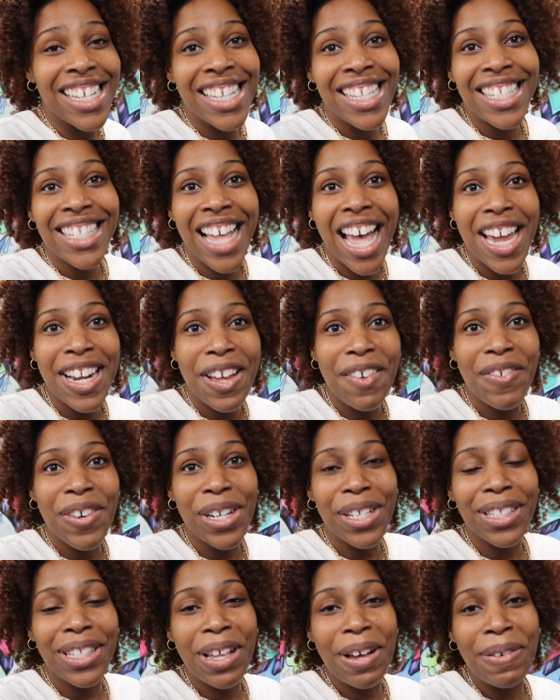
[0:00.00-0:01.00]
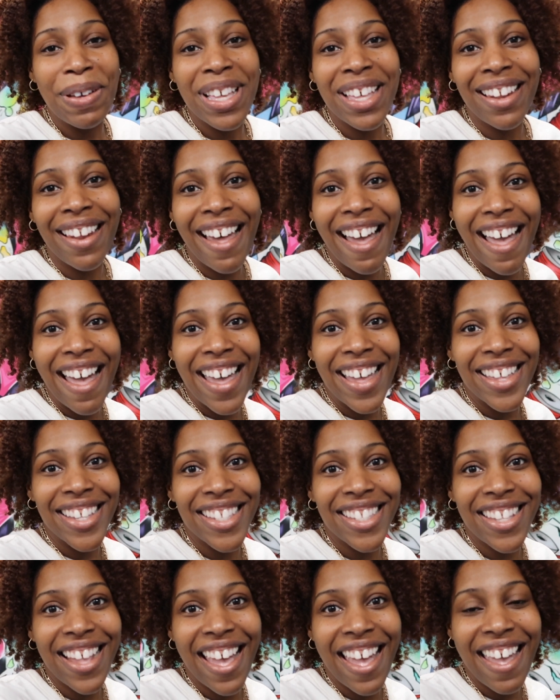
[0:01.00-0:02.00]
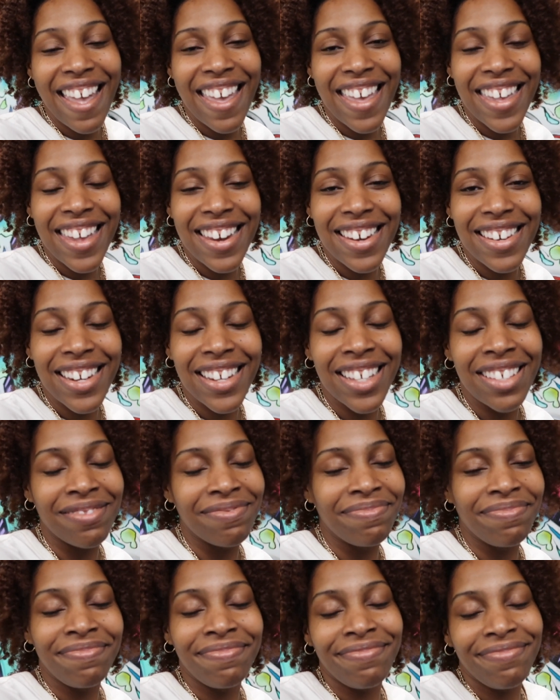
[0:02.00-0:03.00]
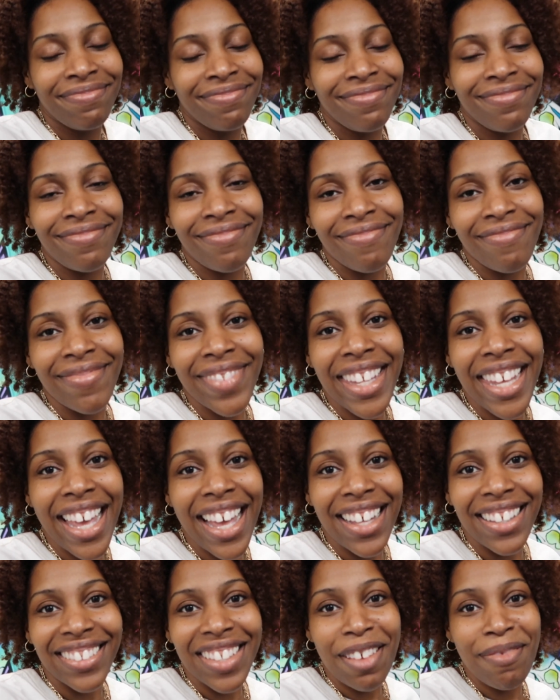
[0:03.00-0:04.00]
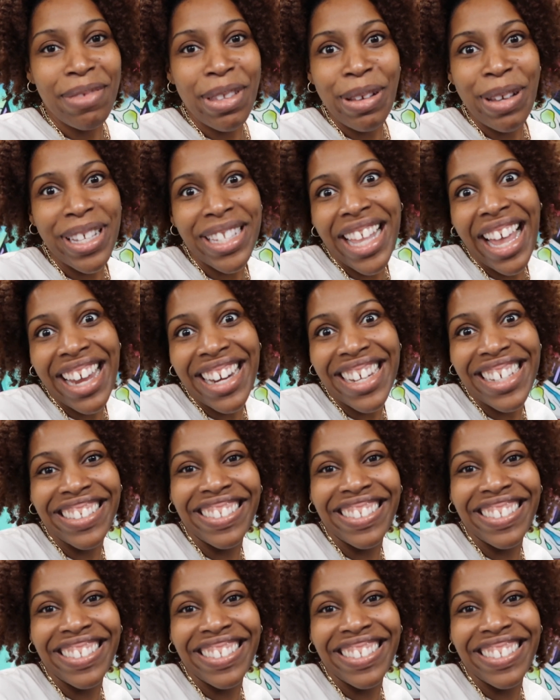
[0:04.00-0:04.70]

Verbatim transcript: sign up for a sewing class, and yeah, I'm so excited.